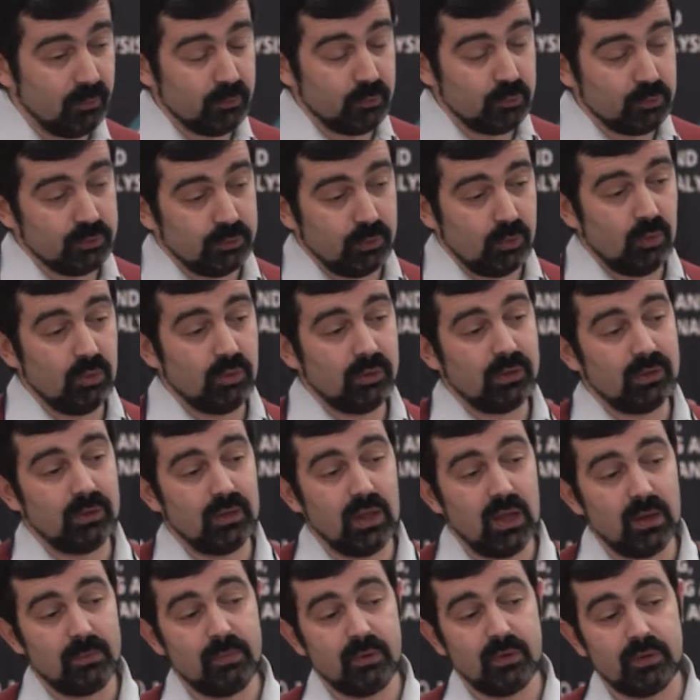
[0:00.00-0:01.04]
using old
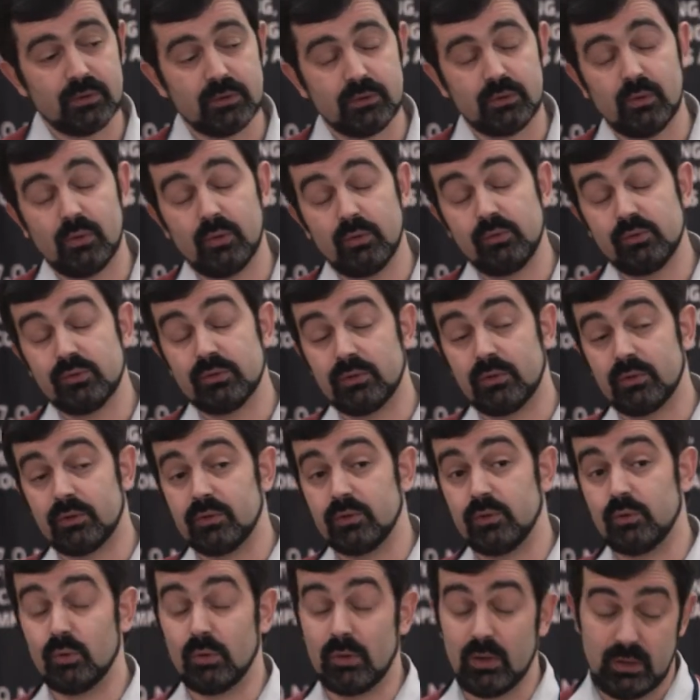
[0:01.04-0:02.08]
library to using
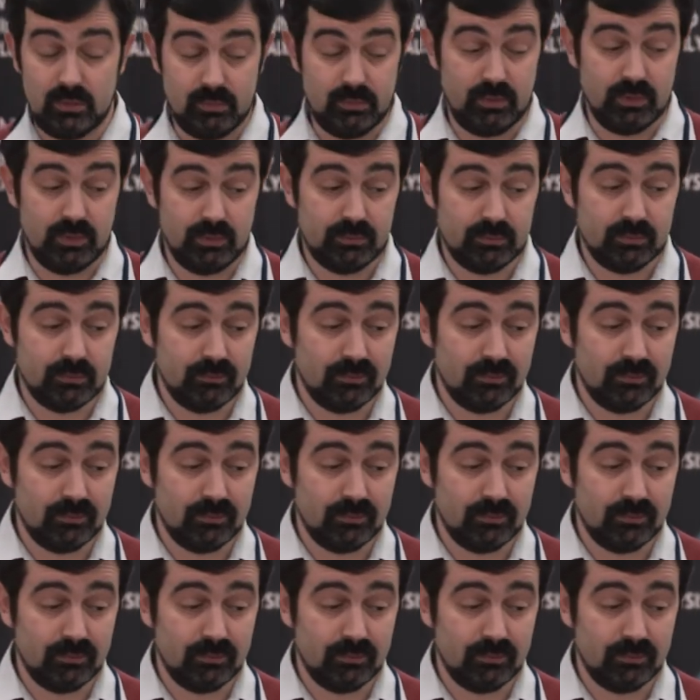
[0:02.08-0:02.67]
new library.